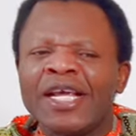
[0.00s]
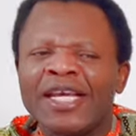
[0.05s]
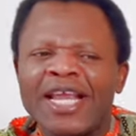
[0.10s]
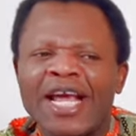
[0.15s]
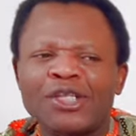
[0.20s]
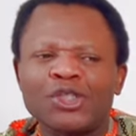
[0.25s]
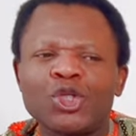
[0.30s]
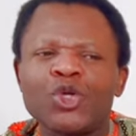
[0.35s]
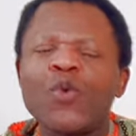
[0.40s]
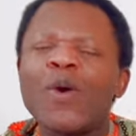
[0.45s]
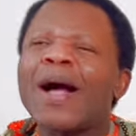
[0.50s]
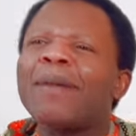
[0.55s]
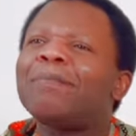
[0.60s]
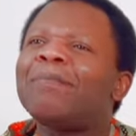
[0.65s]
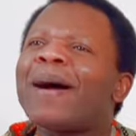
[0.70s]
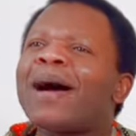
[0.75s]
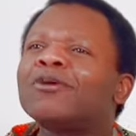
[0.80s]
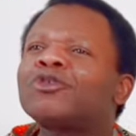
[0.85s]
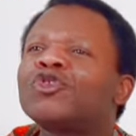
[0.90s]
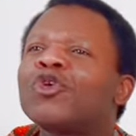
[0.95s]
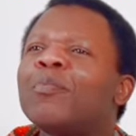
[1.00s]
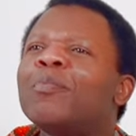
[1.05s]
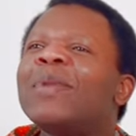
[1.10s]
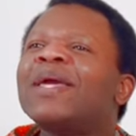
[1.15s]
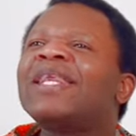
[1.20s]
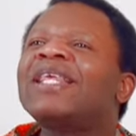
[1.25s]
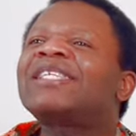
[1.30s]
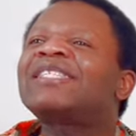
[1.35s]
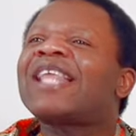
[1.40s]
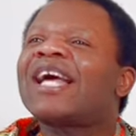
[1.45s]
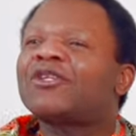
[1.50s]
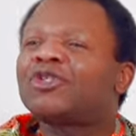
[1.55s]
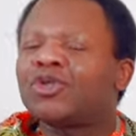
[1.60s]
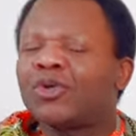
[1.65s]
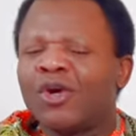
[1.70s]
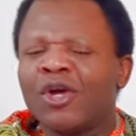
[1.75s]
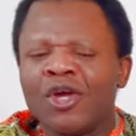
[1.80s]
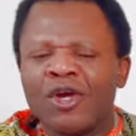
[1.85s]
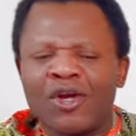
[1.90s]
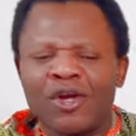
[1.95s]
that you are about to minister
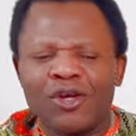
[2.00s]
to.